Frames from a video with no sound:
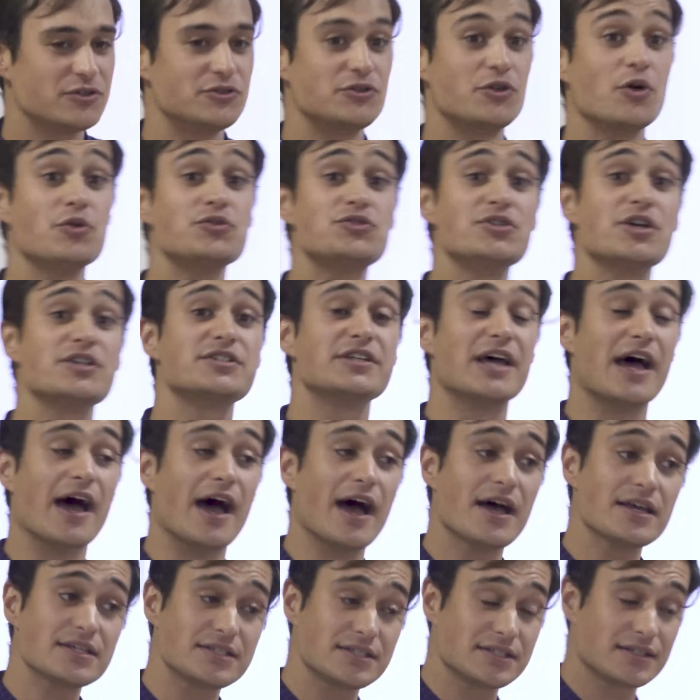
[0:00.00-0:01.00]
don't just
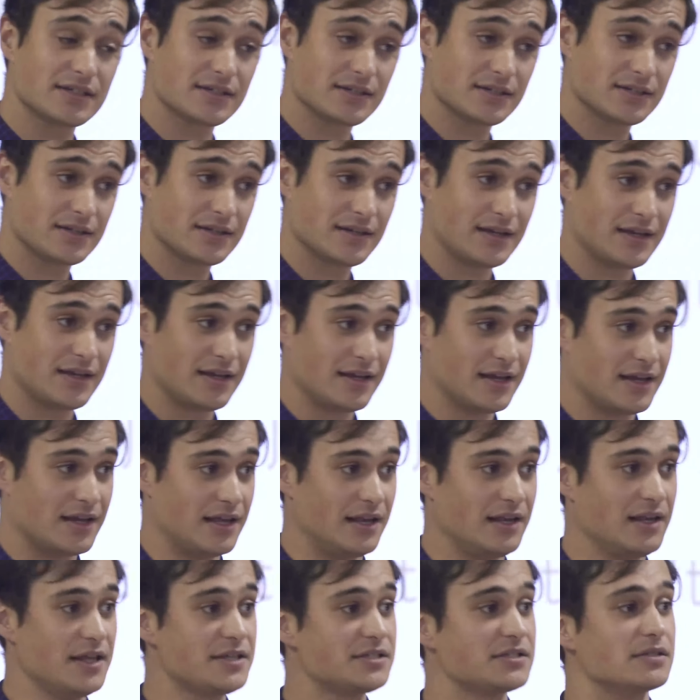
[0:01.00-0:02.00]
ask,
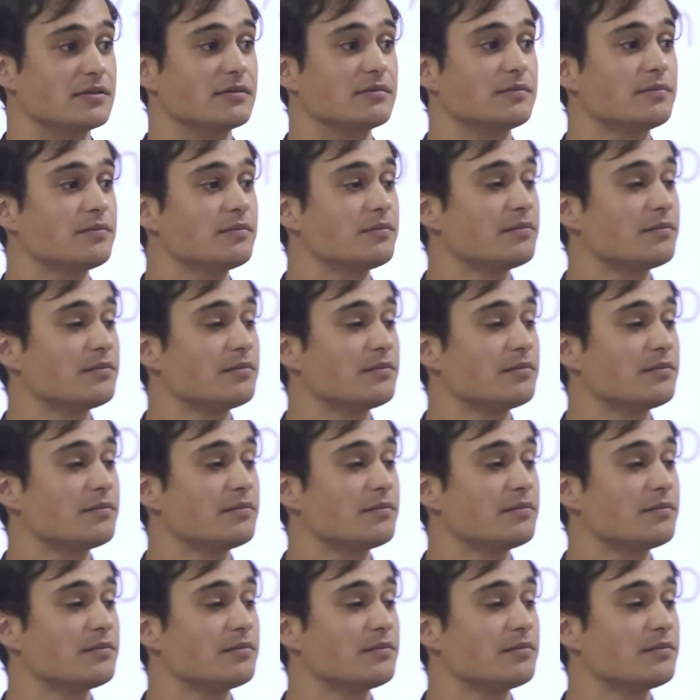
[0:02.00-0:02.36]
listen,